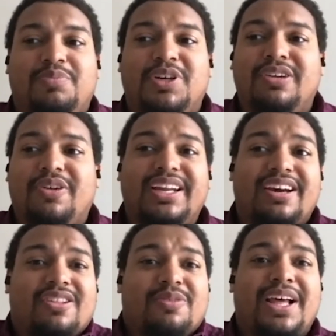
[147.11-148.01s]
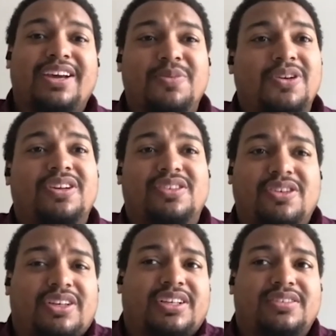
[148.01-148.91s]
But right now the Black community is
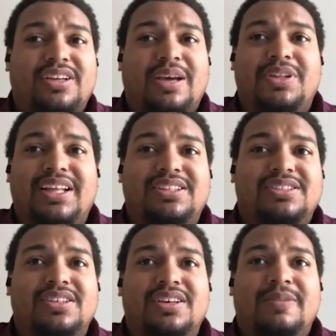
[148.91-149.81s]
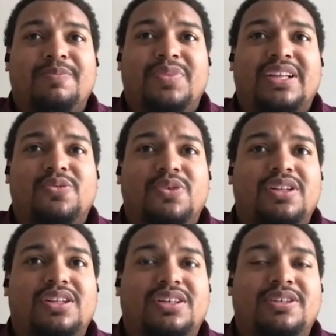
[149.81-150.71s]
hurting. I mean, that's one
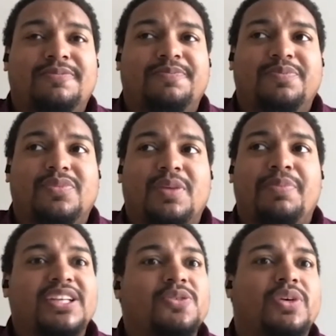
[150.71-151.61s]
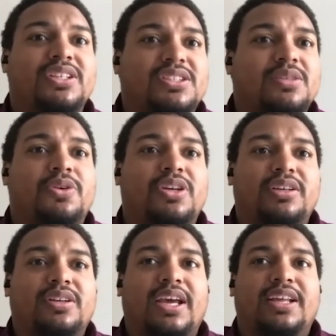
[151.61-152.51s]
of the best ways to put
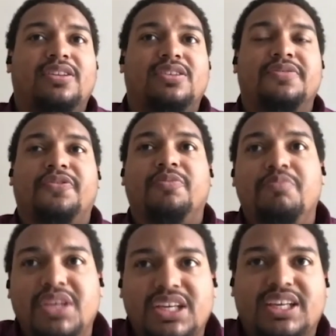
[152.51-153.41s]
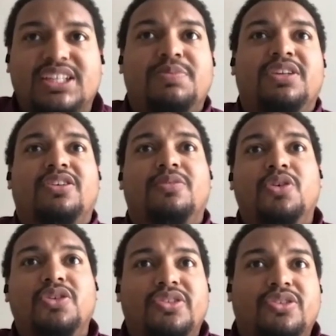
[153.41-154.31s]
it. And for me, it's been an
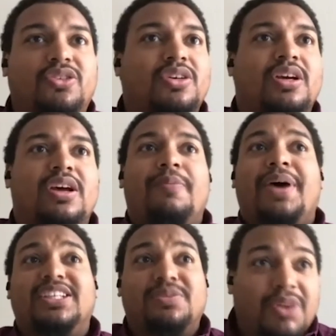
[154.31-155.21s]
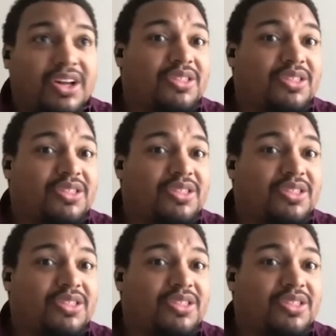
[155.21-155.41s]
emotional past